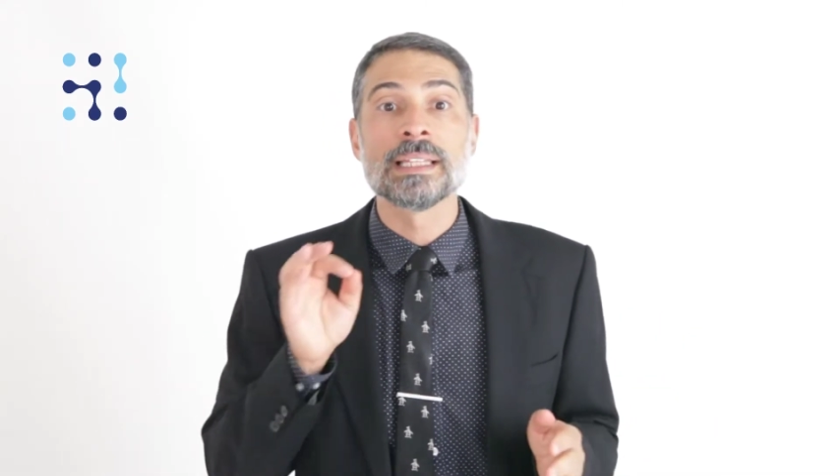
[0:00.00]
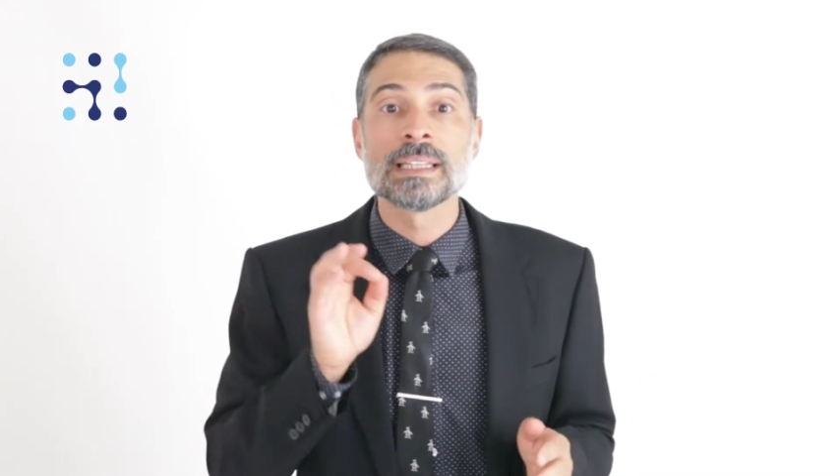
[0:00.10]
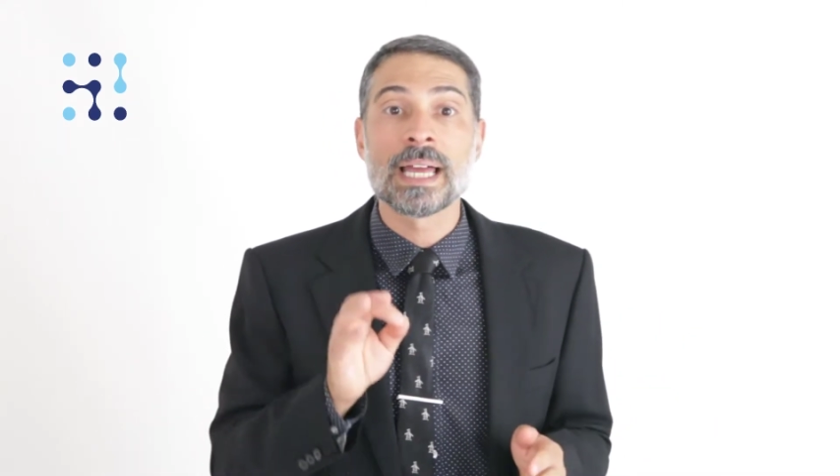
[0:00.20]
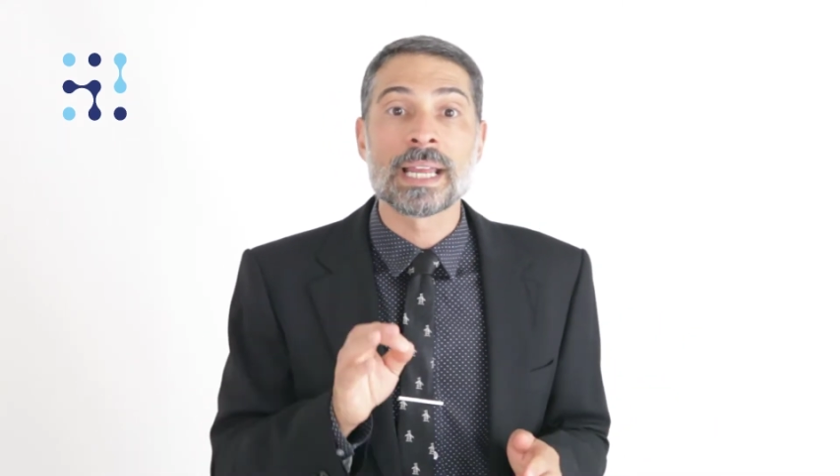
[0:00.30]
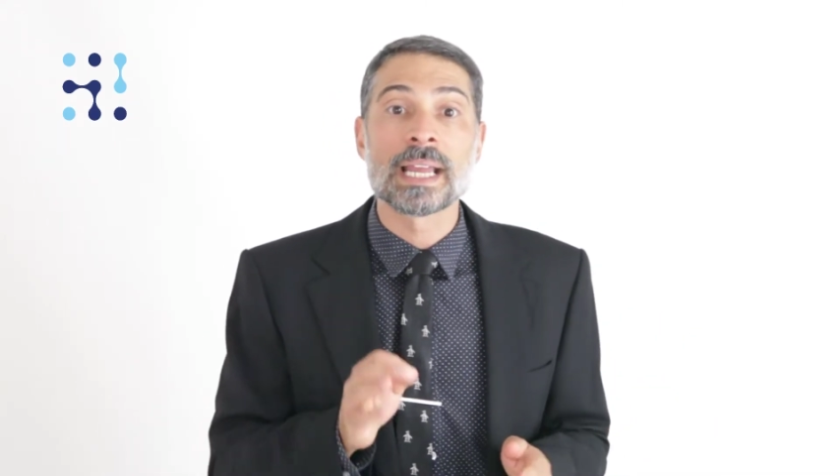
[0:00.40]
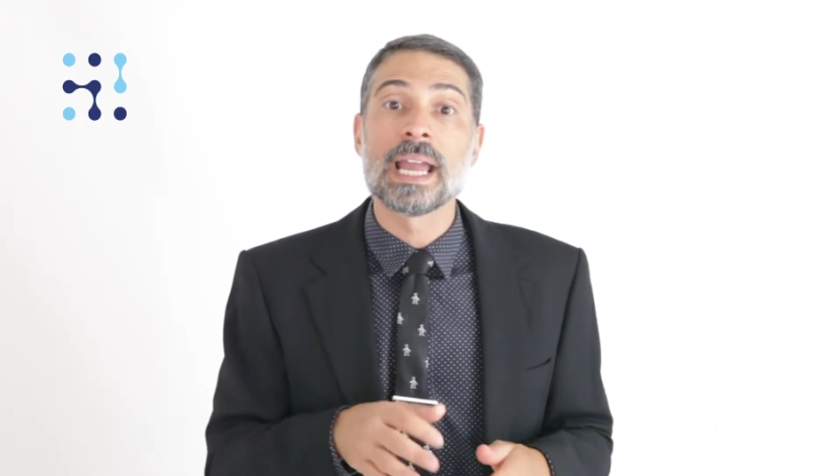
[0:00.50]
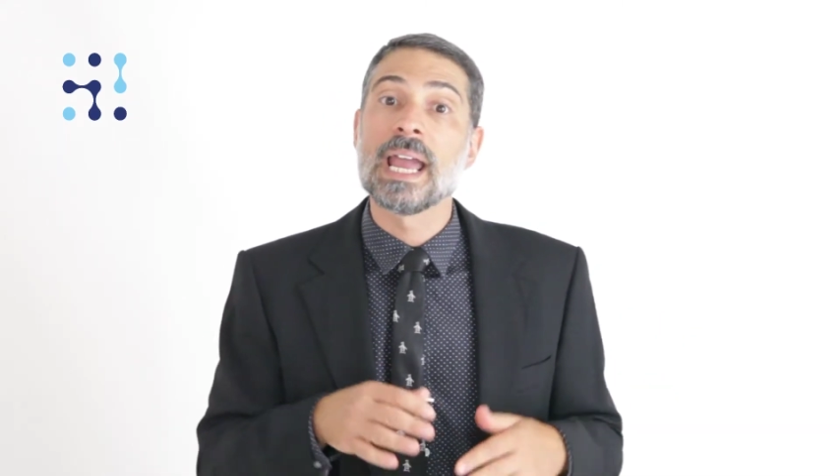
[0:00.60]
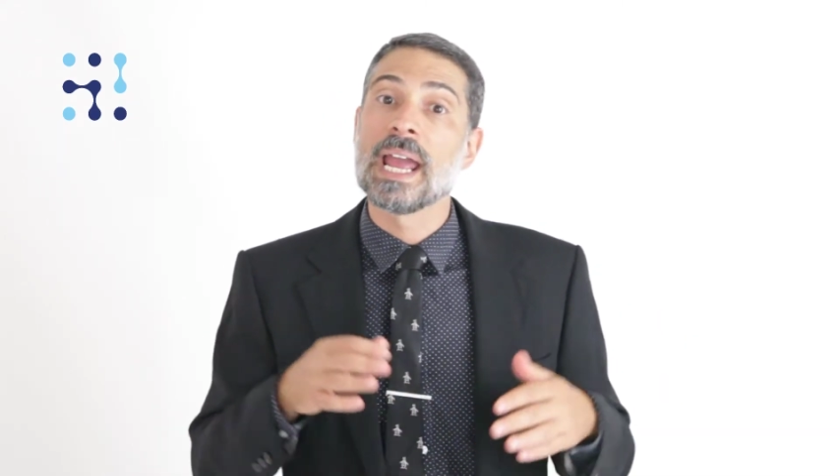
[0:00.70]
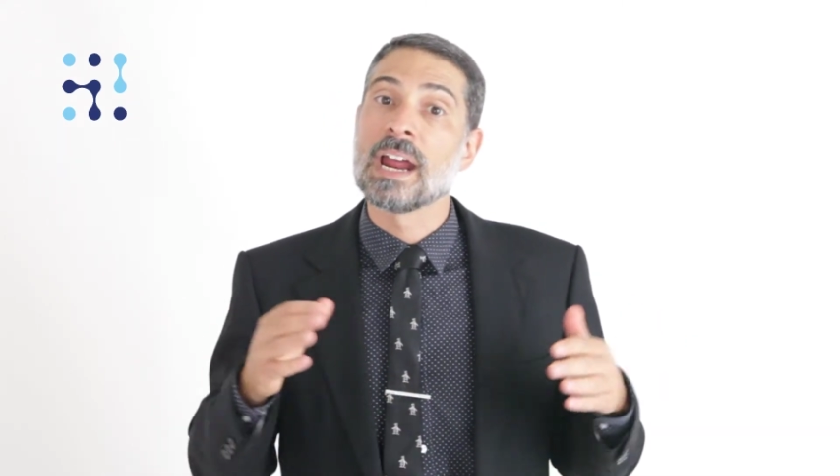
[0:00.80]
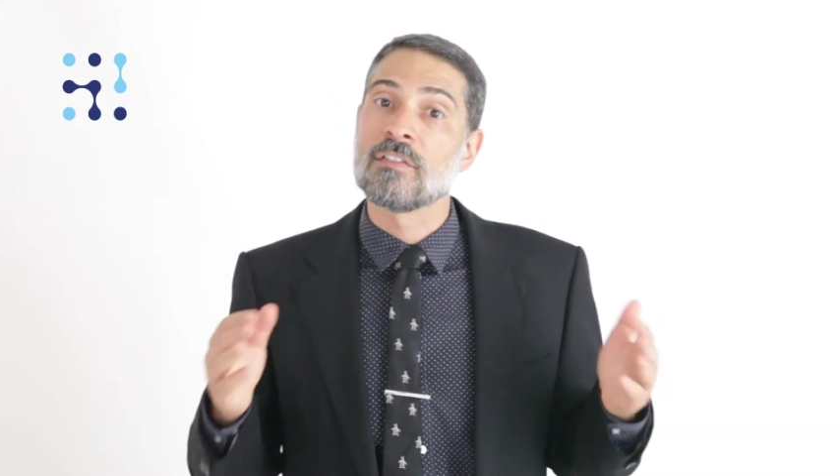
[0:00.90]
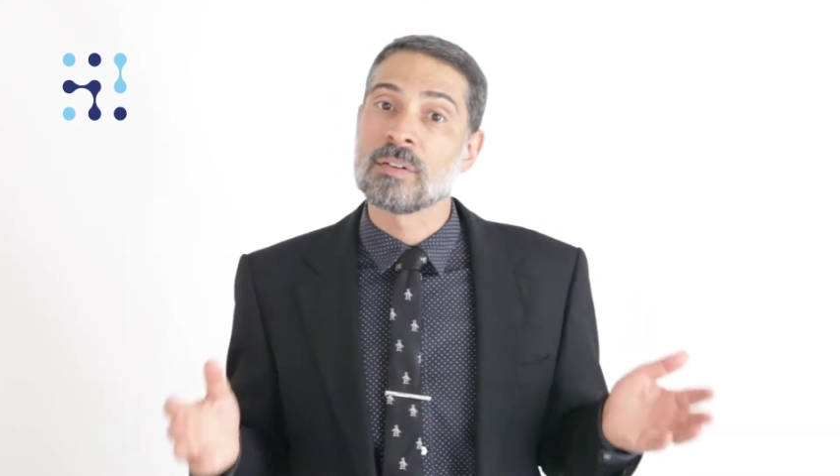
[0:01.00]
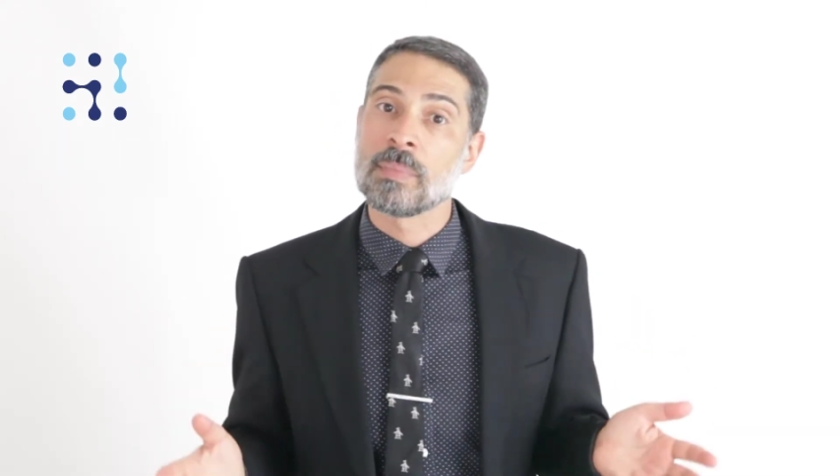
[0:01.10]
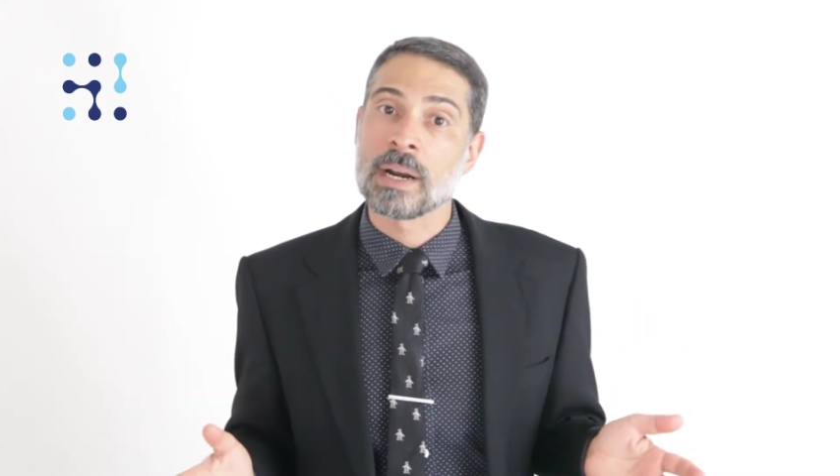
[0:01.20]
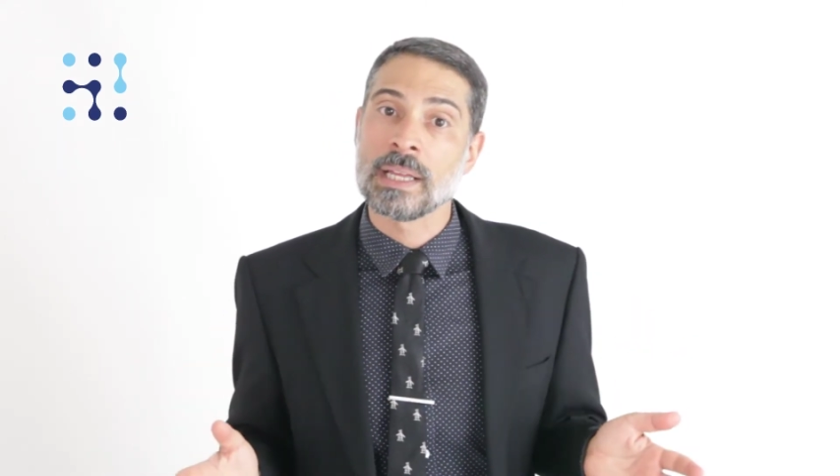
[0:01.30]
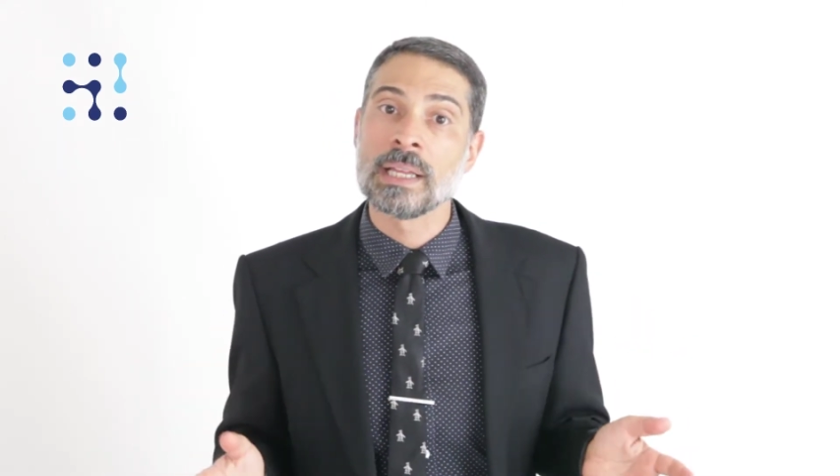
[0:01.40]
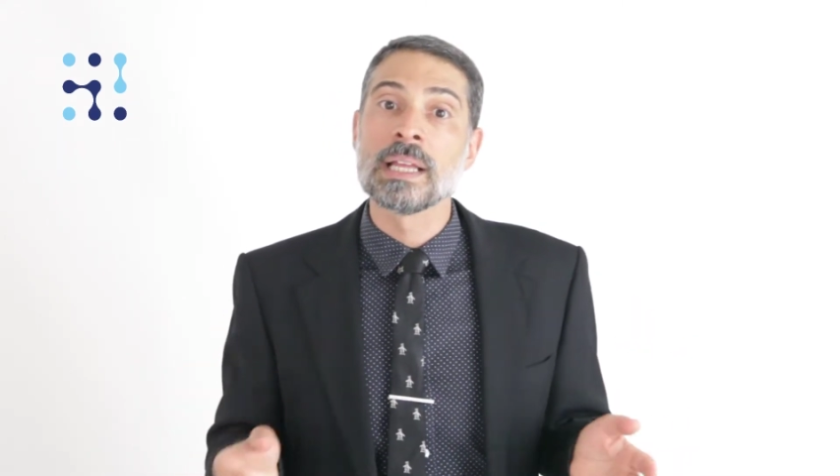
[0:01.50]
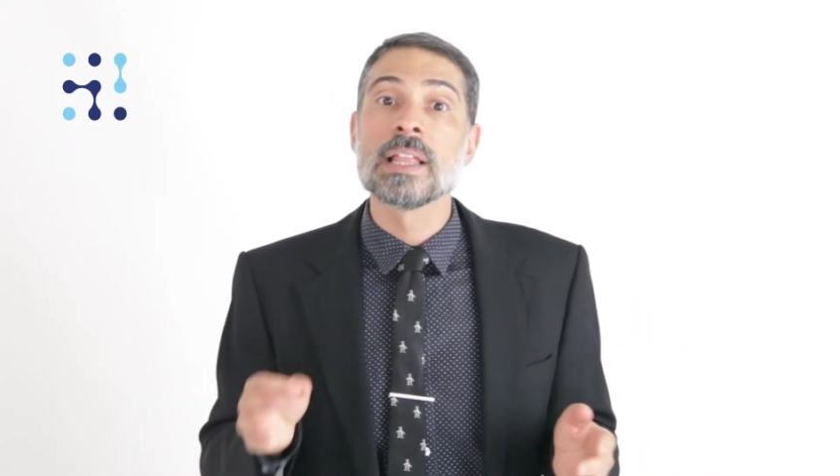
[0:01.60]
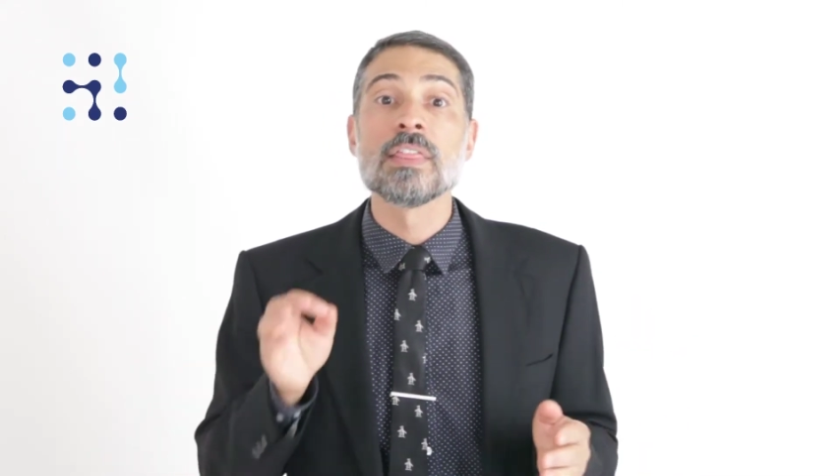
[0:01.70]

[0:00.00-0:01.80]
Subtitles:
like everybody,